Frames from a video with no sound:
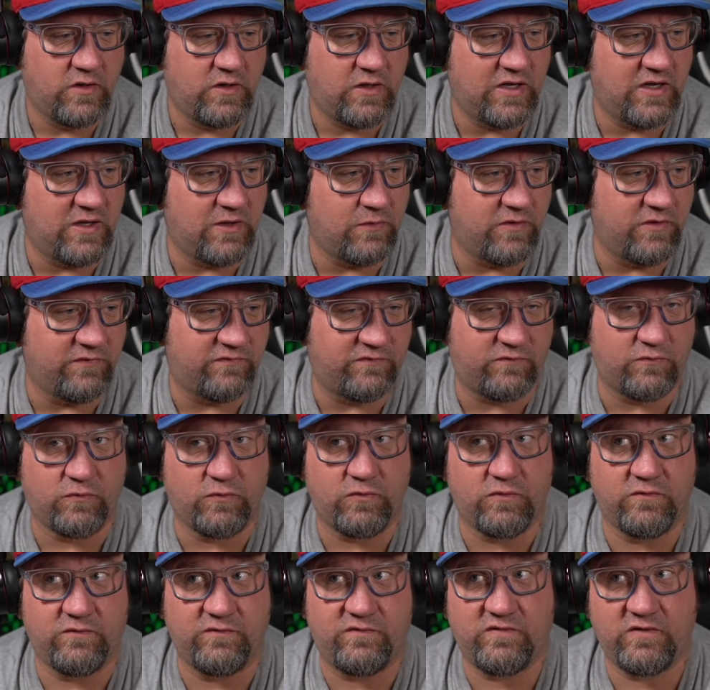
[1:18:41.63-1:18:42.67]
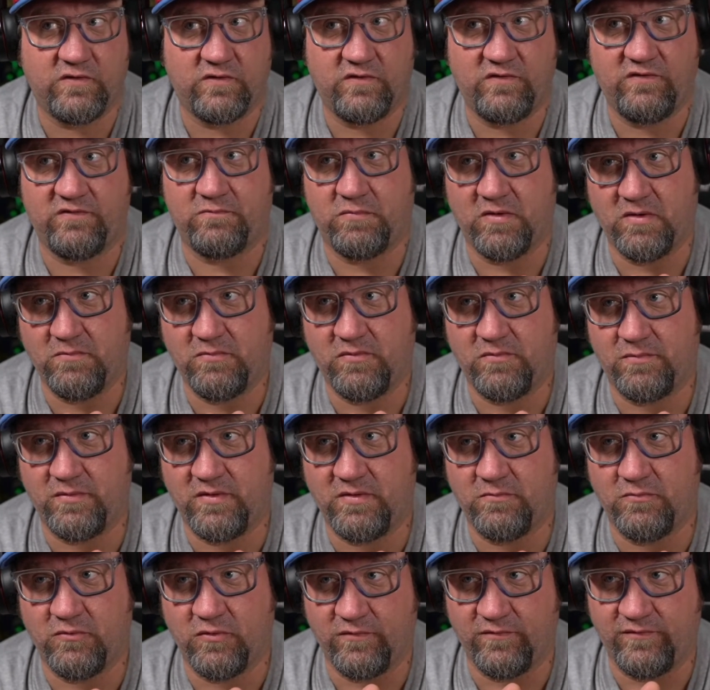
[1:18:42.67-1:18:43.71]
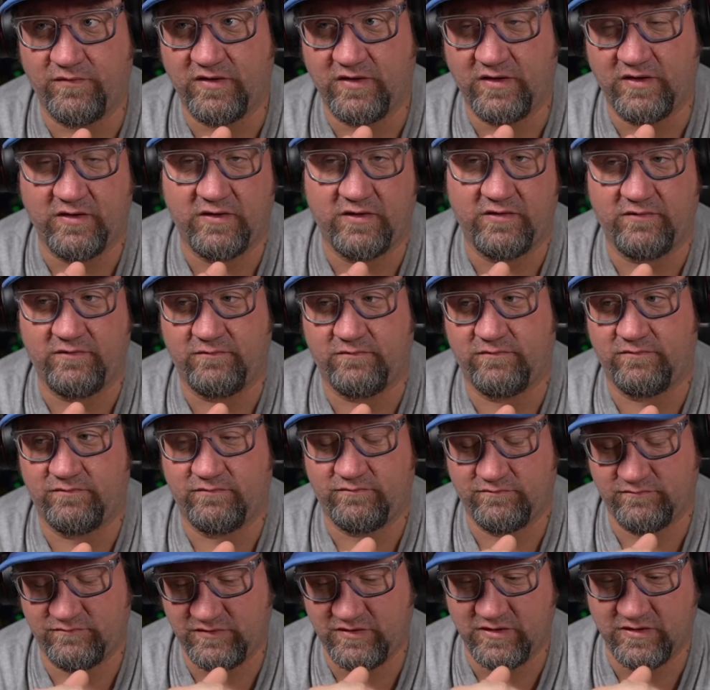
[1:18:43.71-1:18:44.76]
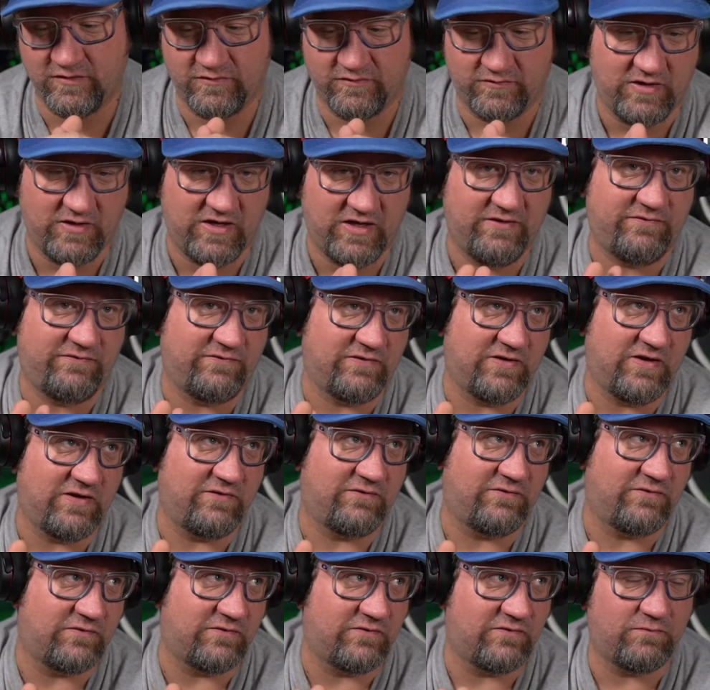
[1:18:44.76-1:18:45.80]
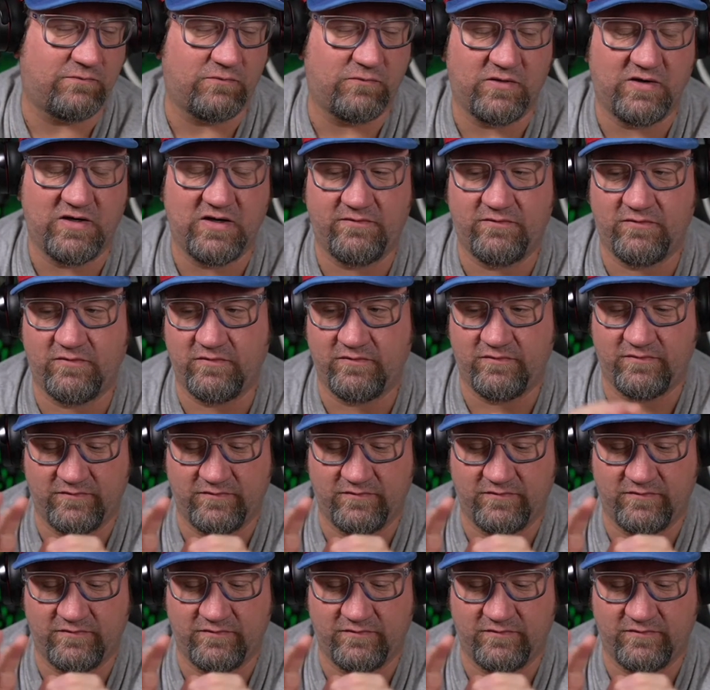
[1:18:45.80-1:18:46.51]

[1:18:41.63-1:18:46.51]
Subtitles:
Anyway, Studio Series Bumblebee movie, SS, whatever.